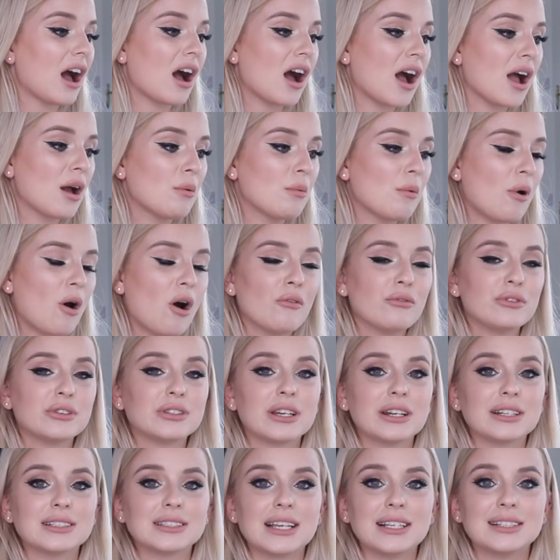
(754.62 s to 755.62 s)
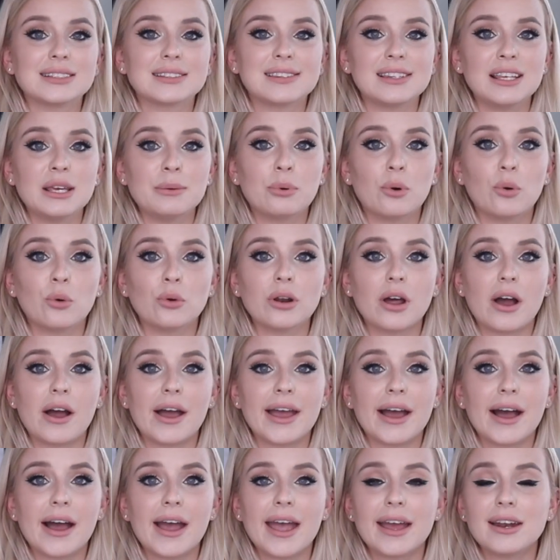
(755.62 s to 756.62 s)
I'm obviously gonna say sleep all
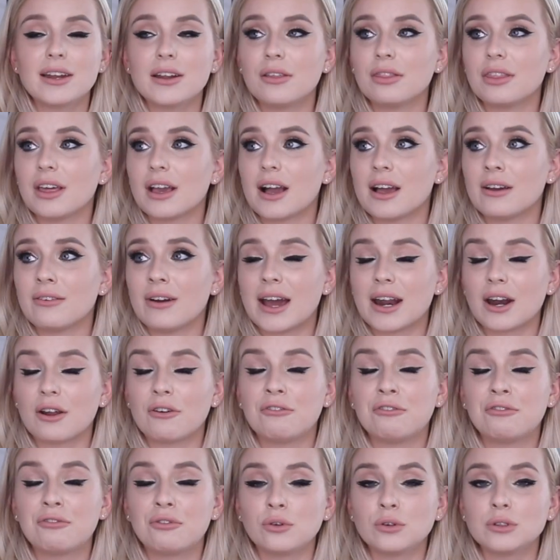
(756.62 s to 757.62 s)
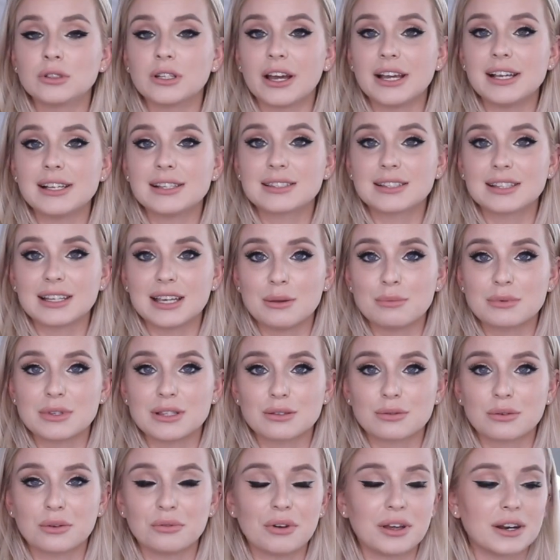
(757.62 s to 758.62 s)
night. I don't think I've had a full night's sleep
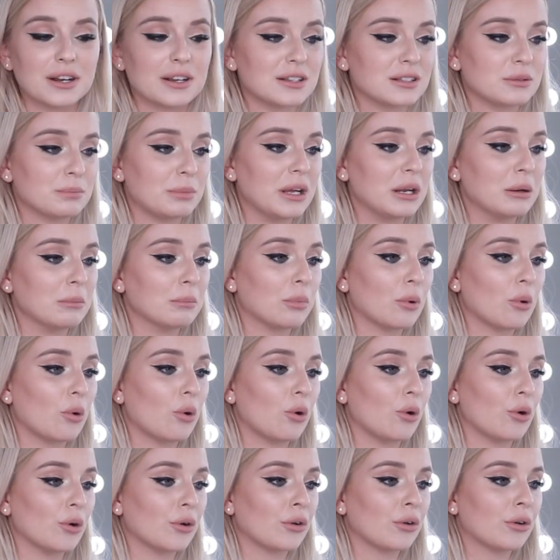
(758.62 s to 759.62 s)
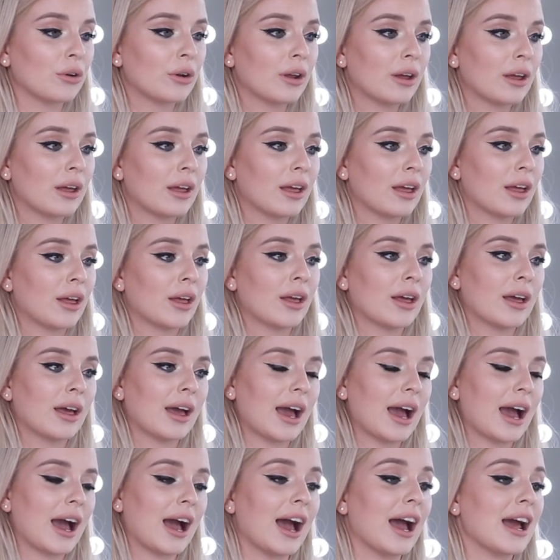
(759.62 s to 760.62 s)
since Ravenna has been born.
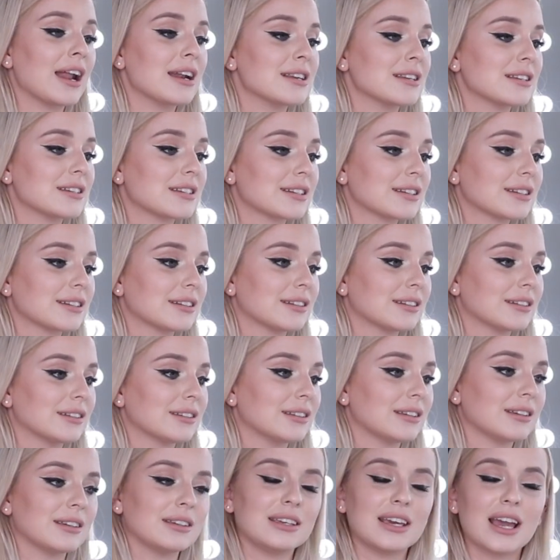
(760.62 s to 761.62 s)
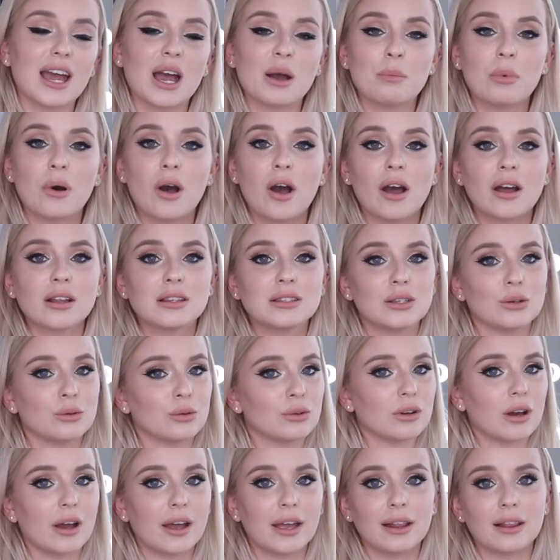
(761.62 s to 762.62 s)
And yeah, party
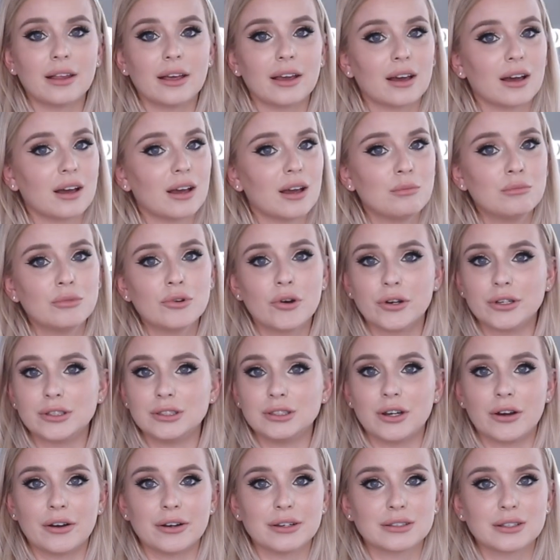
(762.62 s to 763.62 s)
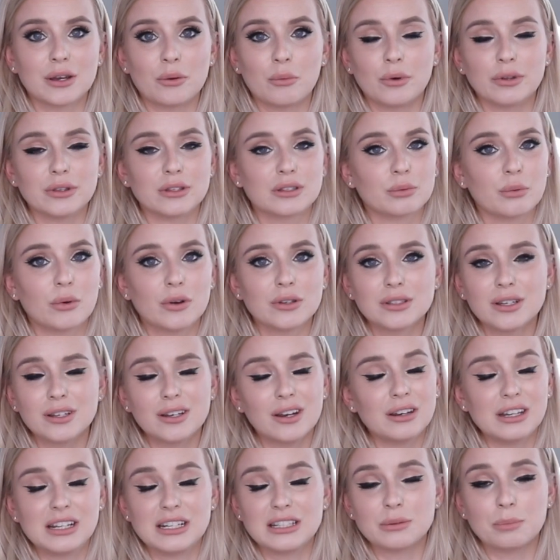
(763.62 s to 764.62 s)
all night. Like, I'm not as young as I once was. I
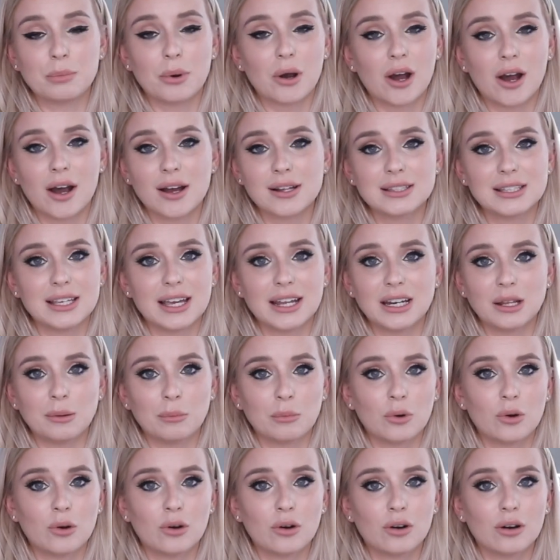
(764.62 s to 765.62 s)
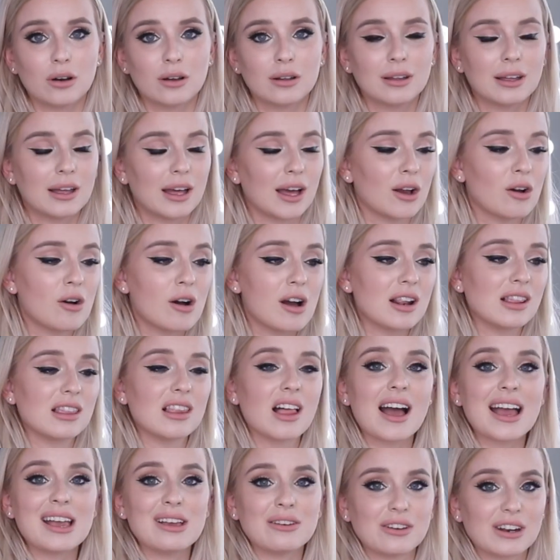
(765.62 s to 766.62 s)
don't need to party anymore. I've got a
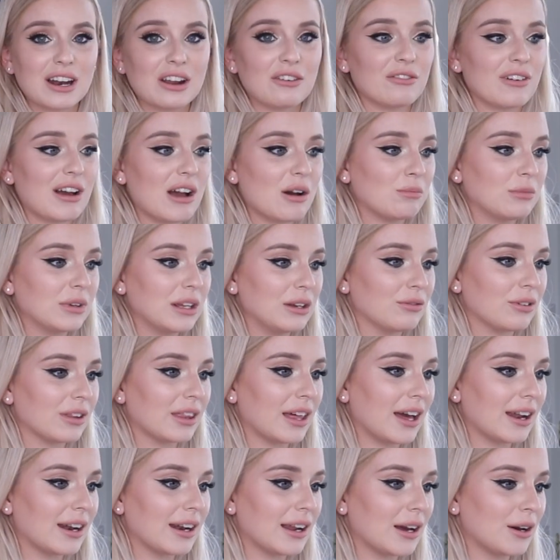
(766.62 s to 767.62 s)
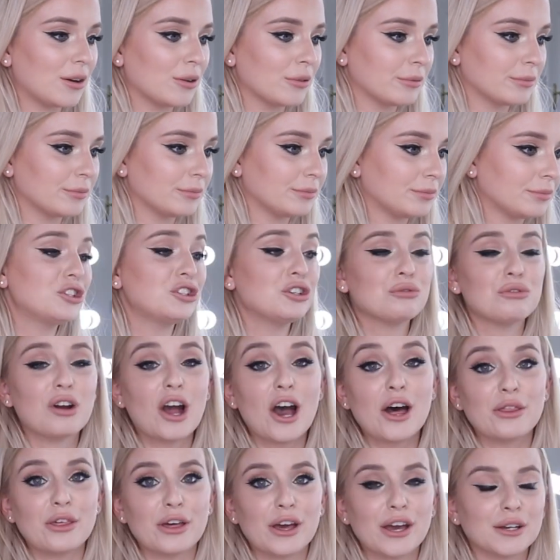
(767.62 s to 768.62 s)
life and a family for that now. Would you
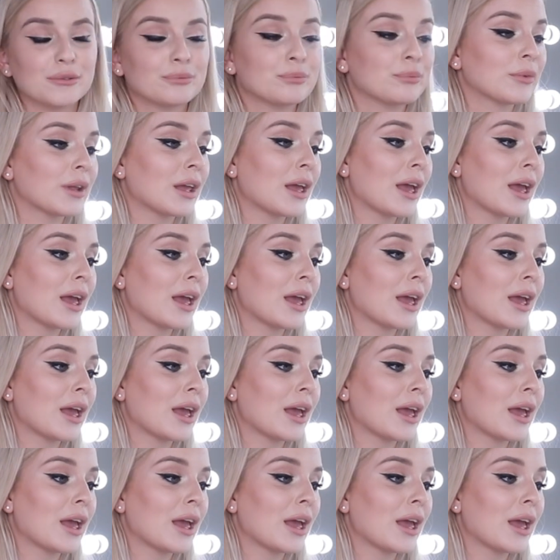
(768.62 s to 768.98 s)
rather